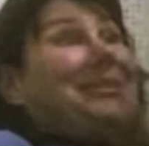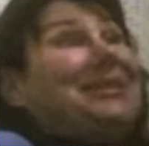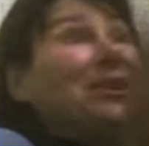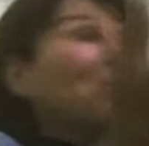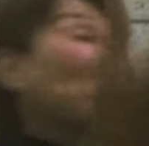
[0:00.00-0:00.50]

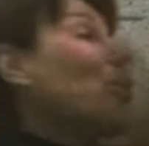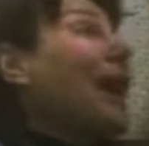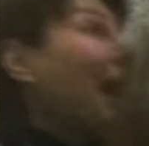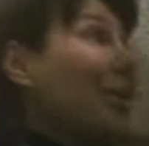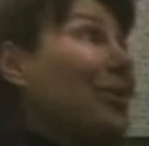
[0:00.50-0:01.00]
didn't work
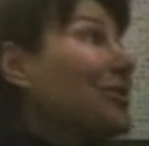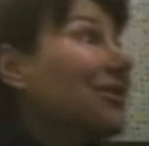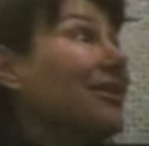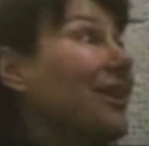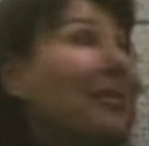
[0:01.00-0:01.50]
out.
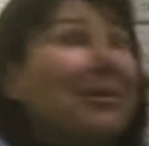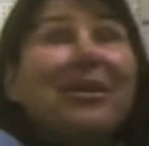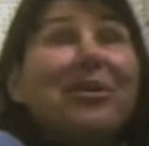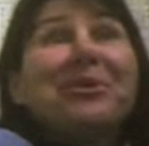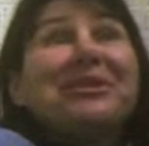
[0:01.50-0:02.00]
I mean, I don't
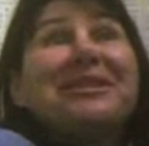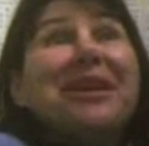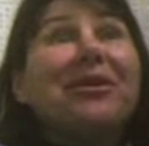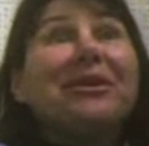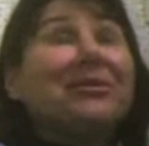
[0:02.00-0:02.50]
know what to
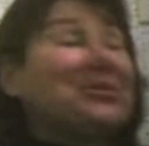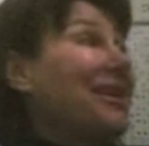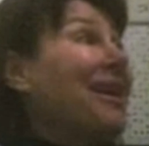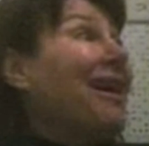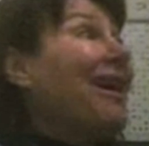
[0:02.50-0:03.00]
tell you. It was like
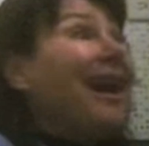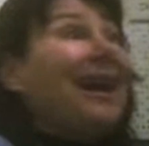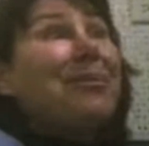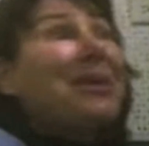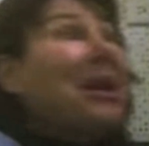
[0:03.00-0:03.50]
I
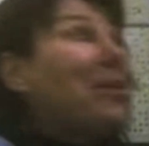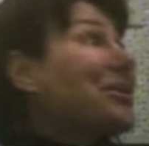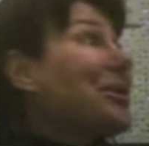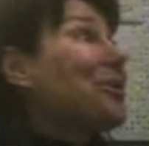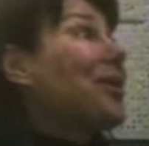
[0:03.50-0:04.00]
went out with
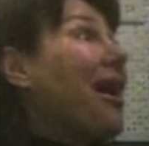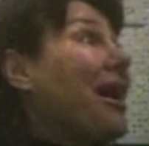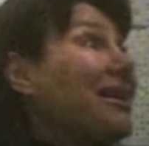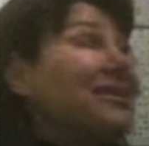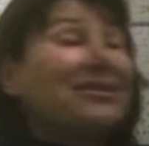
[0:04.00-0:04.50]
other
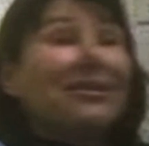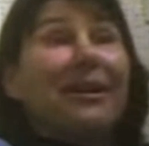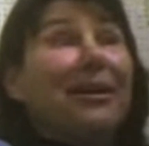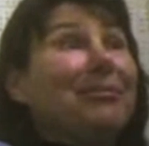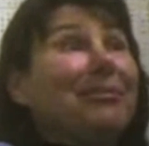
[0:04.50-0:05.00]
guys,
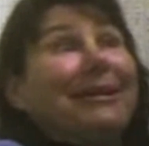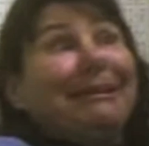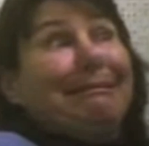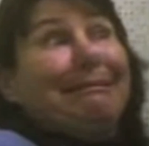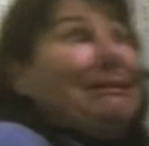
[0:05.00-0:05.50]

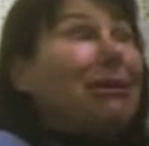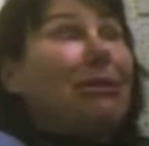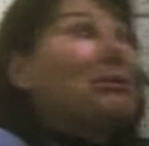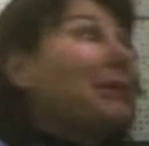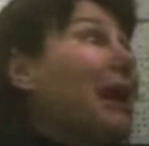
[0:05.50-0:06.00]
saw
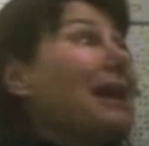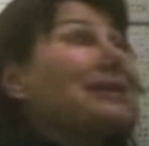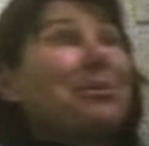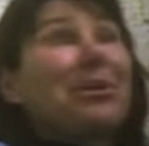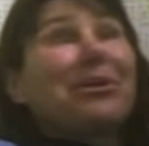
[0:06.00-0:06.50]
other
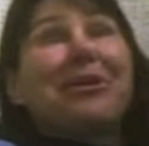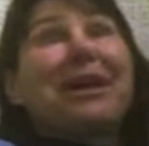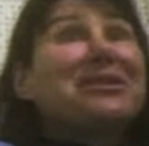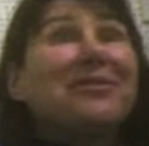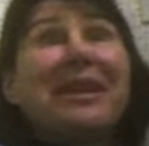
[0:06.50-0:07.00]
guys. I went on
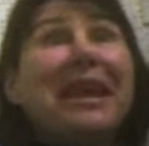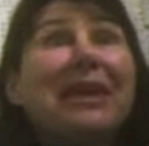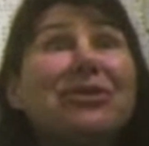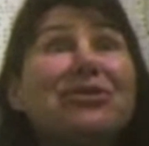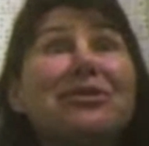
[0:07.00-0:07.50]
lots of
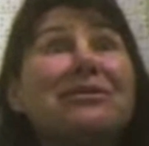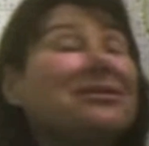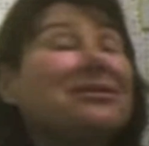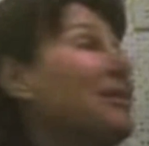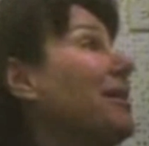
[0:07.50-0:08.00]
vacations.